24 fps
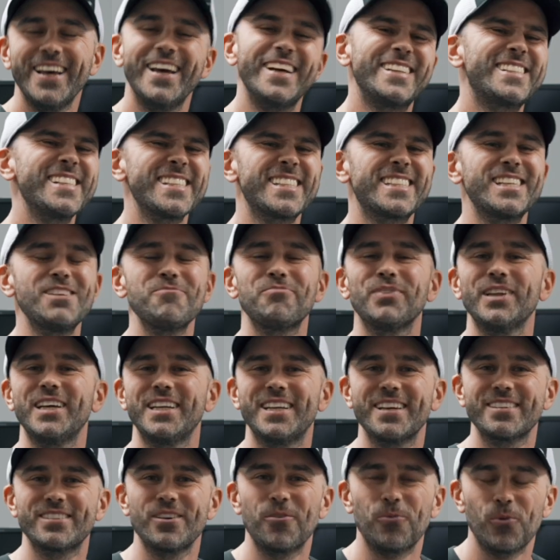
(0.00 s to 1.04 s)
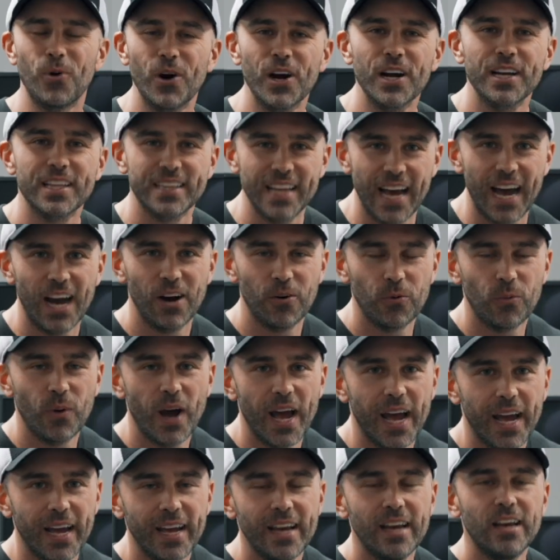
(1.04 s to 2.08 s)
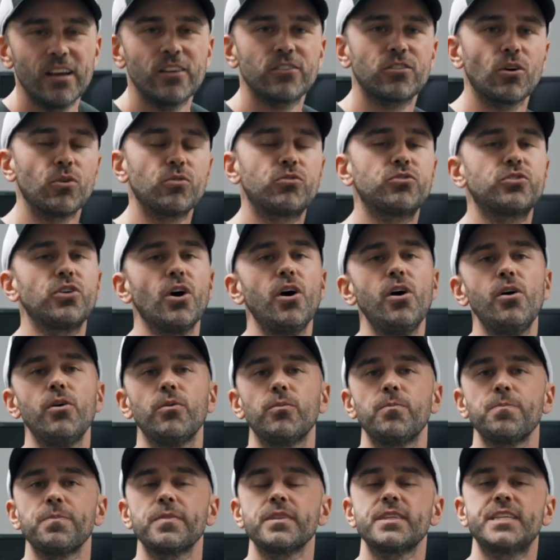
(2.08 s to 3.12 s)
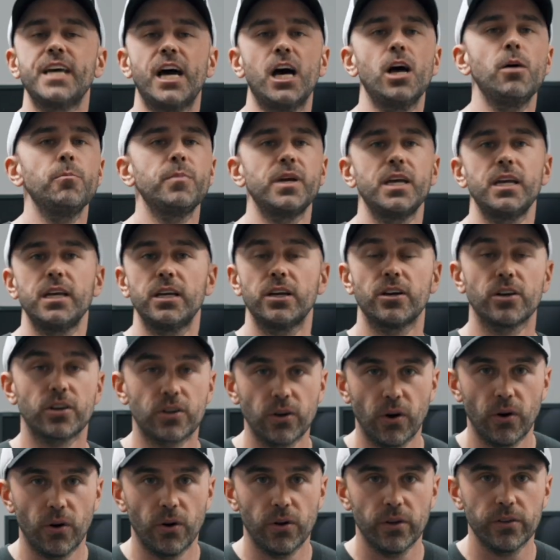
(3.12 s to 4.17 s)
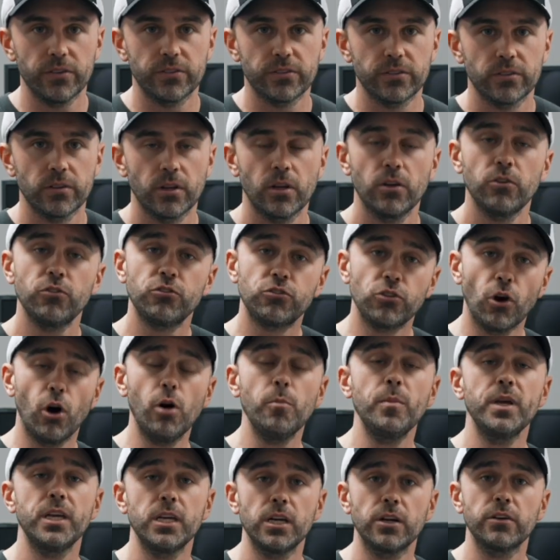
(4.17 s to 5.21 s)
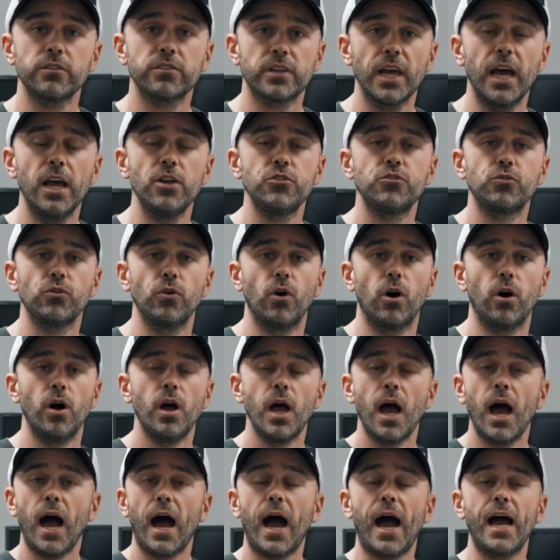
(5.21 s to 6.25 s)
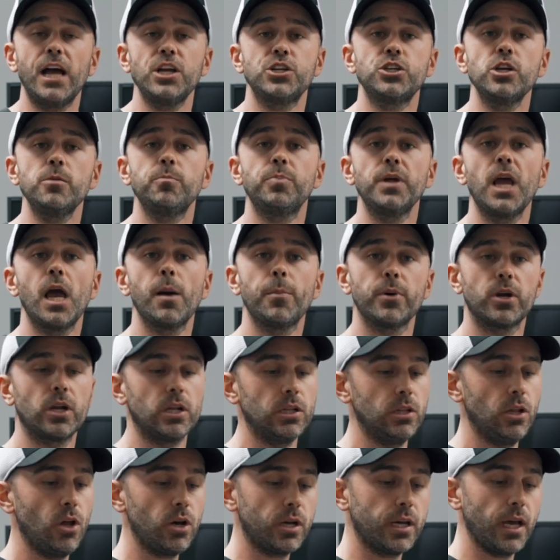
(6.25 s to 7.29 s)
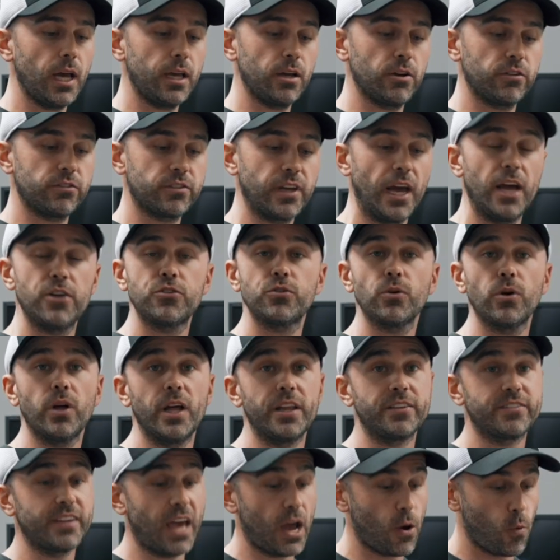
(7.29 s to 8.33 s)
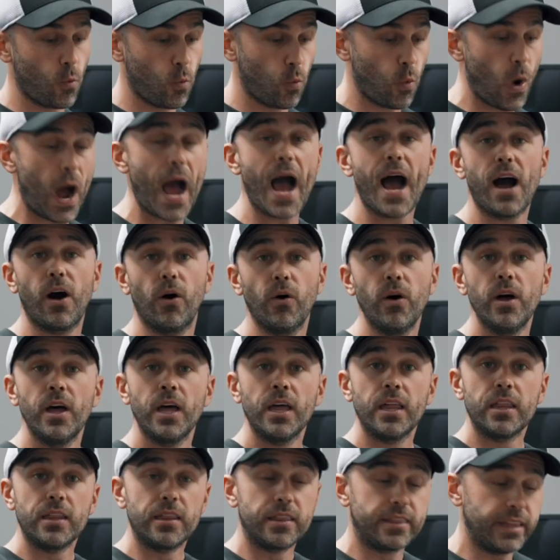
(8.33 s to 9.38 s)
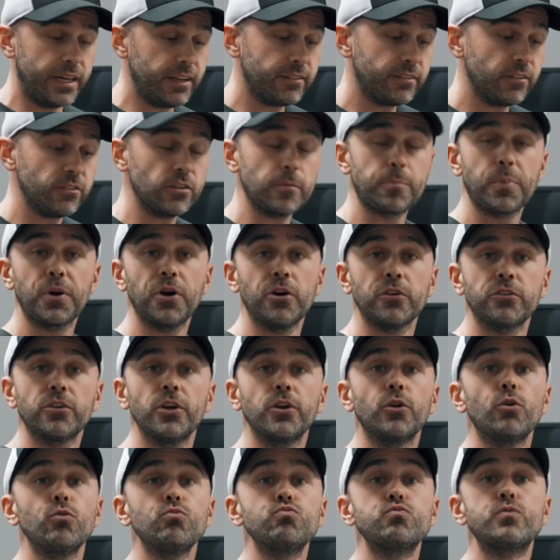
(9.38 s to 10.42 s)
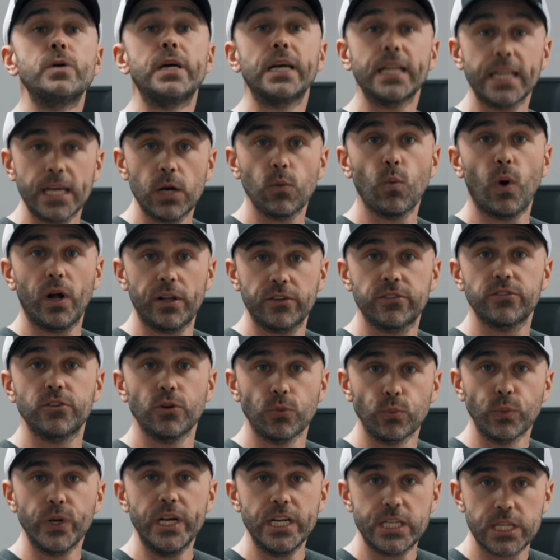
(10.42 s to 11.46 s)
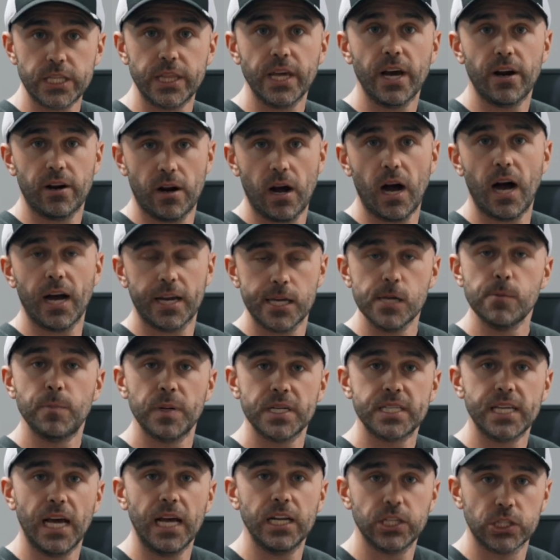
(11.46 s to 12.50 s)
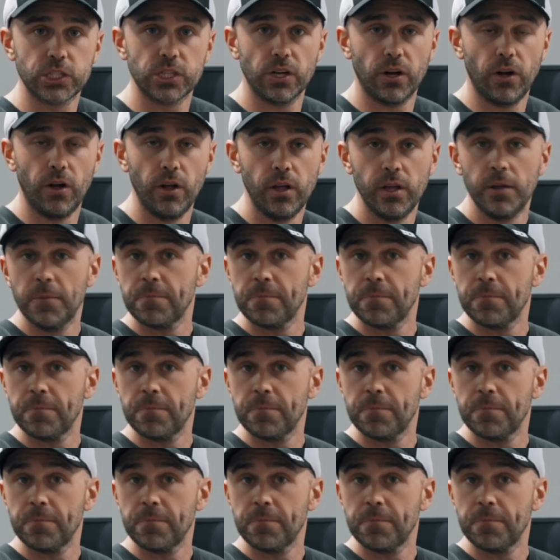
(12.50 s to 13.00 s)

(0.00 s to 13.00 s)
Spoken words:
It just simply doesn't work that way. So don't tell me your goals. Show me your schedule. I should be able to look at your schedule and say, wow, this is a person who really wants to reach their hockey potential.